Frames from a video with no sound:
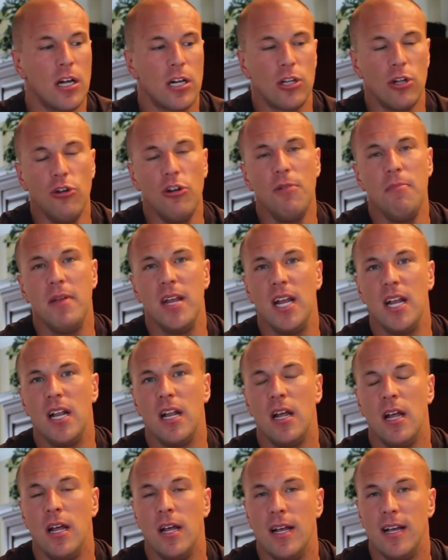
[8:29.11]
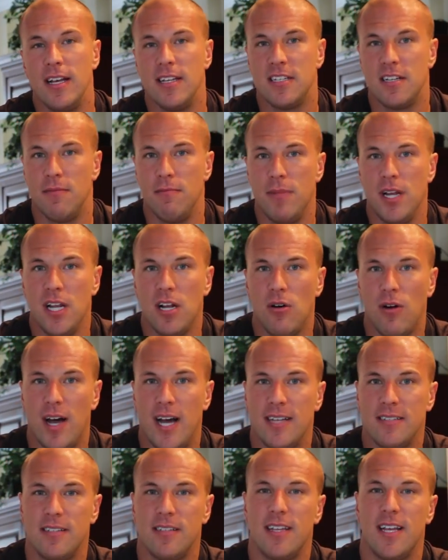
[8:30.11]
Glutamine is an amino
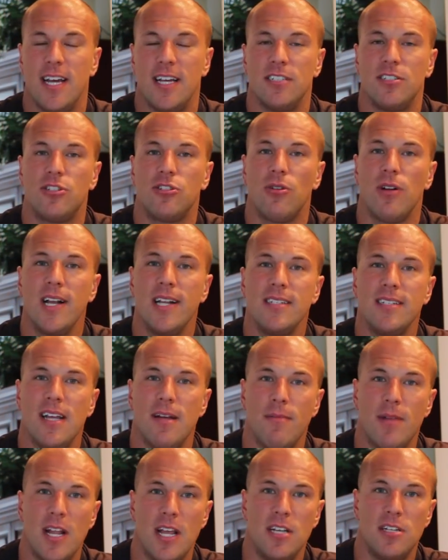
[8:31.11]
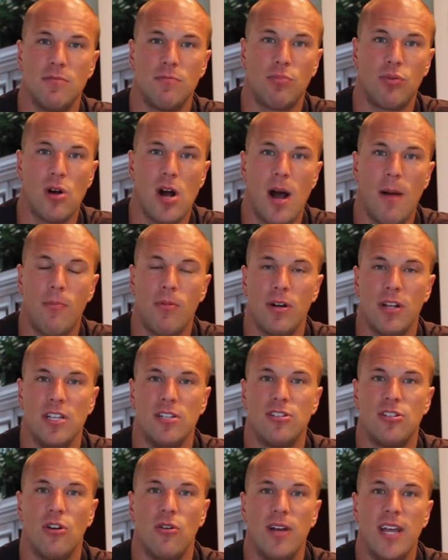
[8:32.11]
acid that has transamination
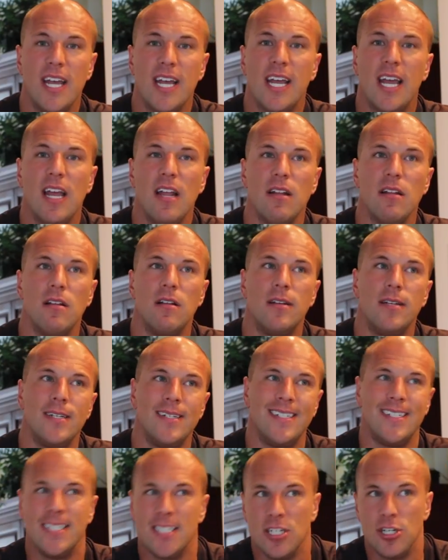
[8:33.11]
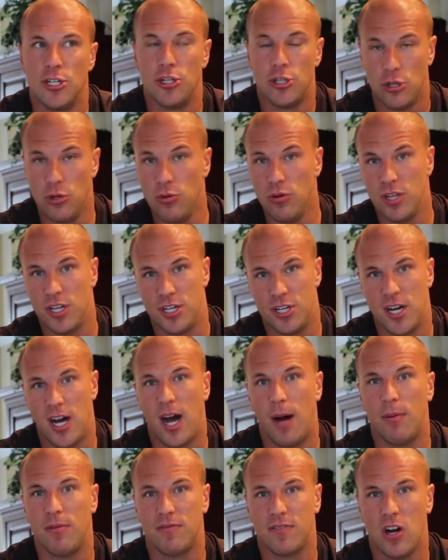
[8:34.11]
properties, so it can do the
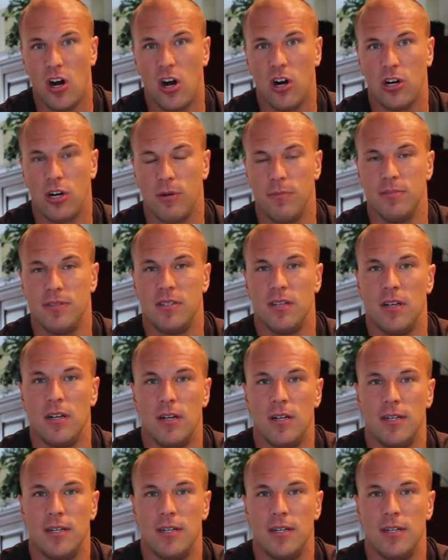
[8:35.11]
job of carbs